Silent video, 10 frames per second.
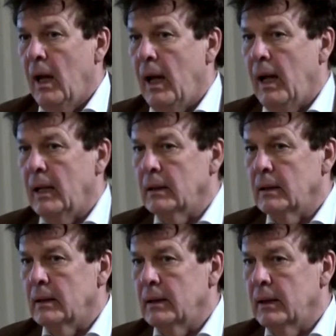
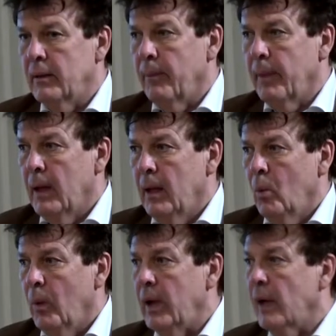And
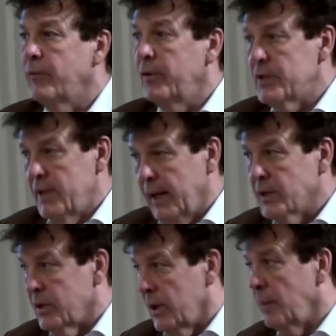well, our first
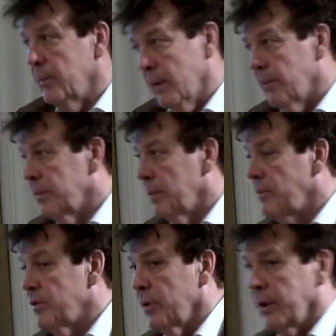lecture, I'm
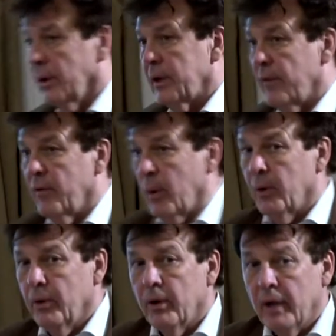sorry, not everyone
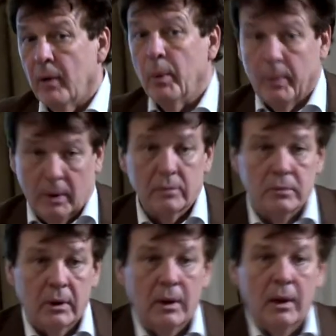heard everyone,
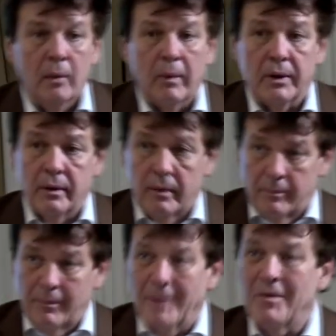but
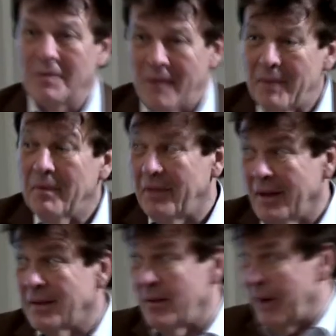
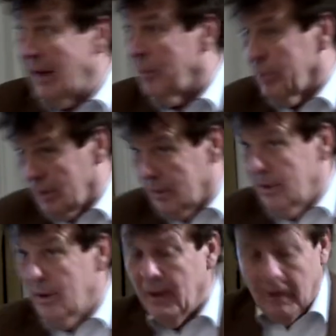everything is
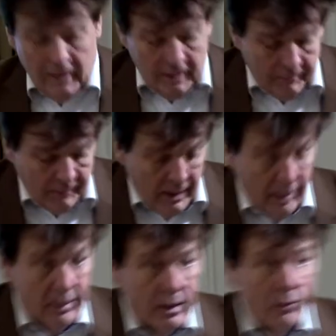available
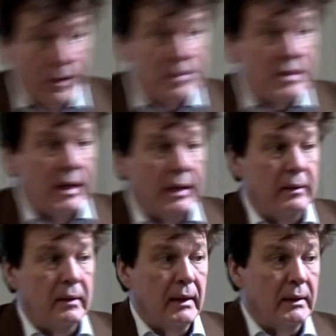now on our
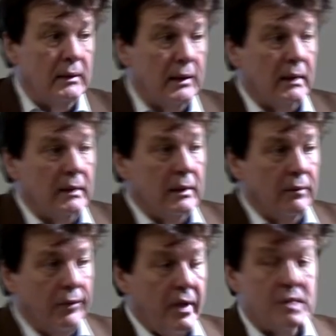website and
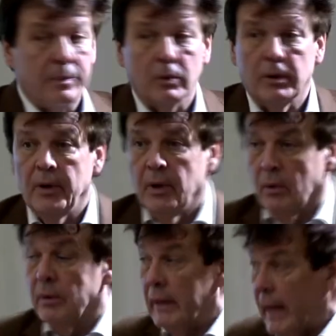on Facebook.
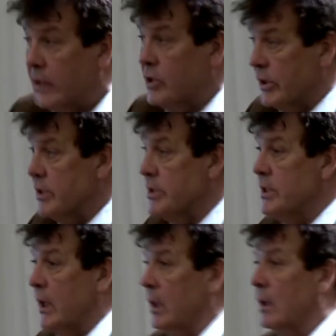All the
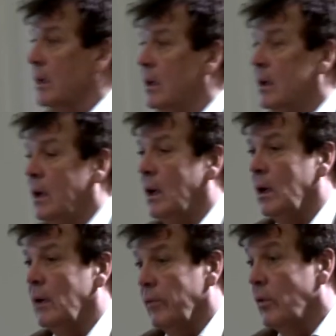lectures are,
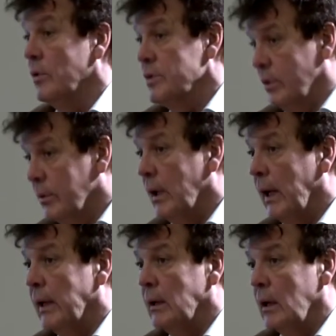they're also
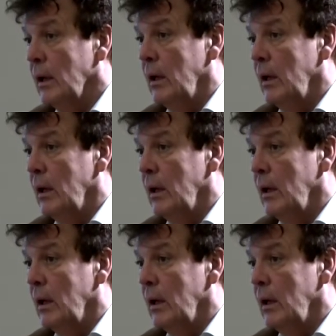online